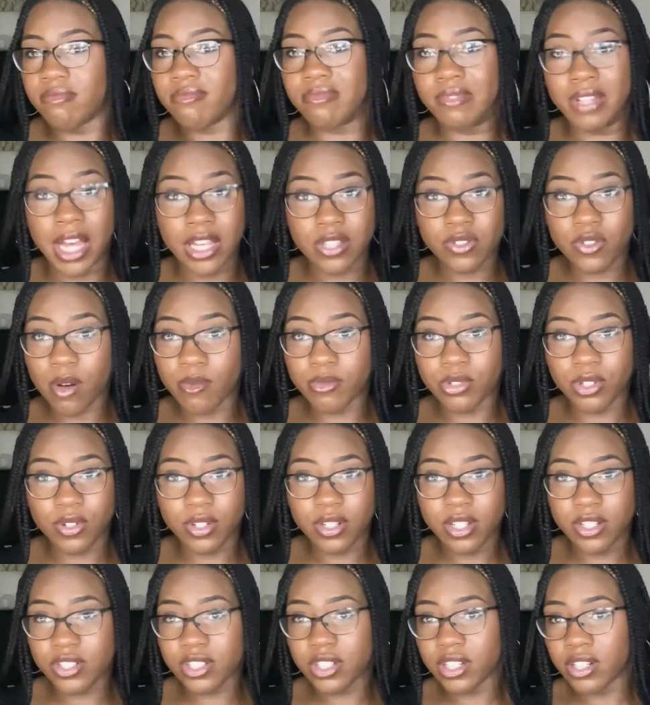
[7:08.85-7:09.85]
That's what I'm doing
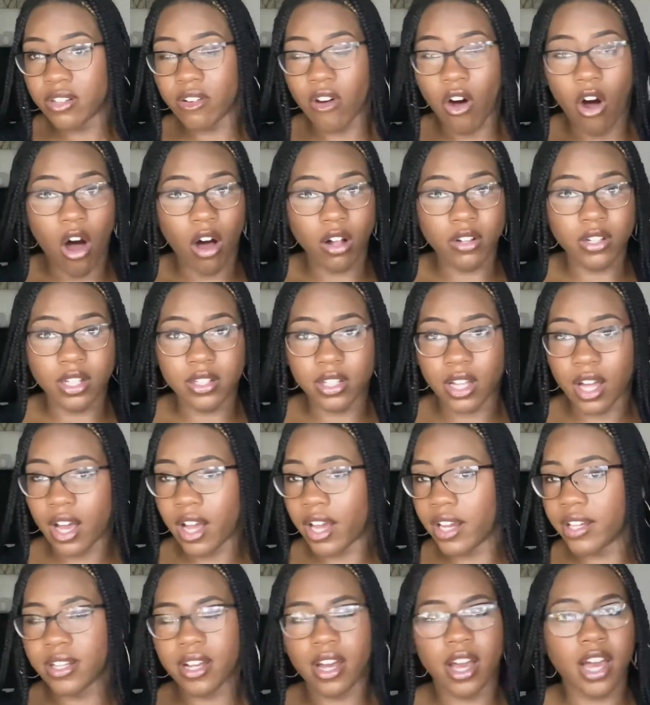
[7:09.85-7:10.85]
this year, all
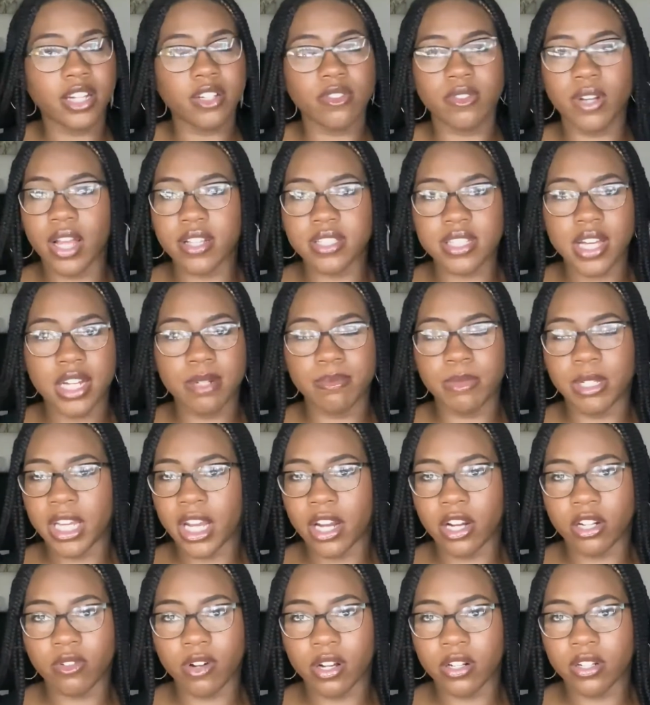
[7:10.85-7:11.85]
online. I don't got time to be
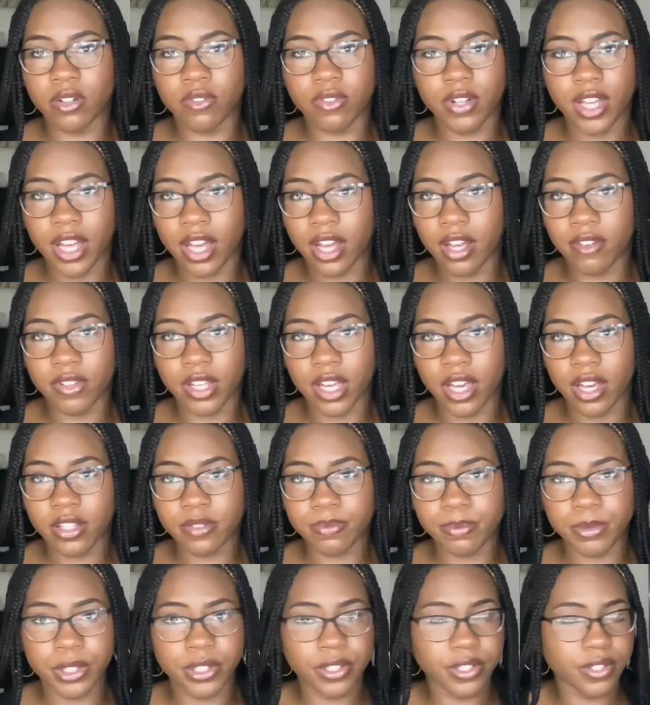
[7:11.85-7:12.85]
carrying around a heavy ass
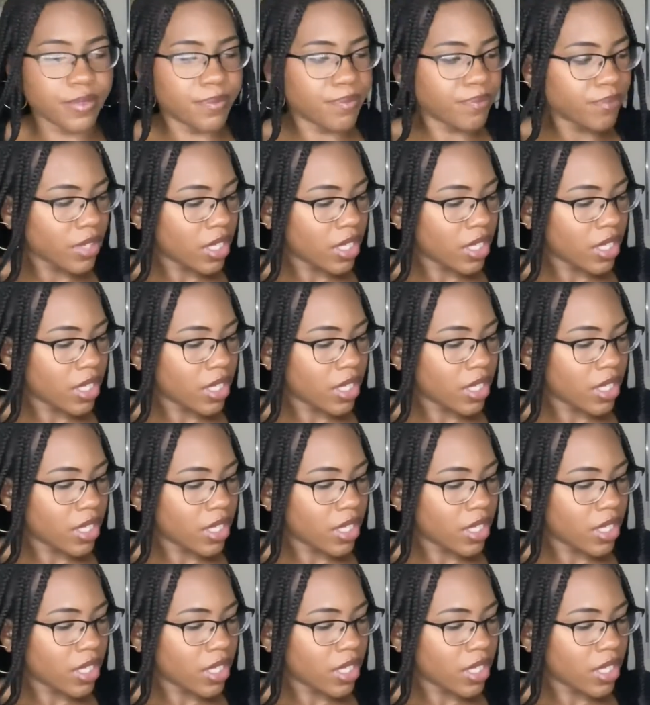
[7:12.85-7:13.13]
book.